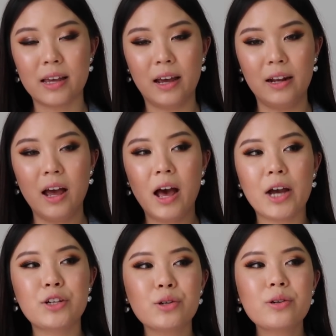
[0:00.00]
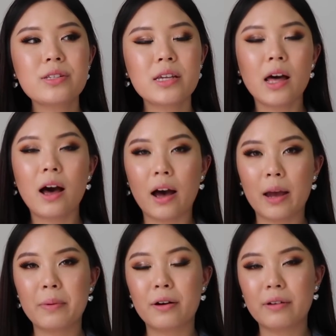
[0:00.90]
and I do see the
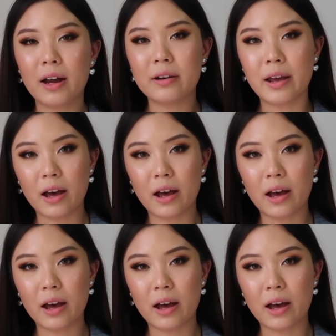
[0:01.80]
hype around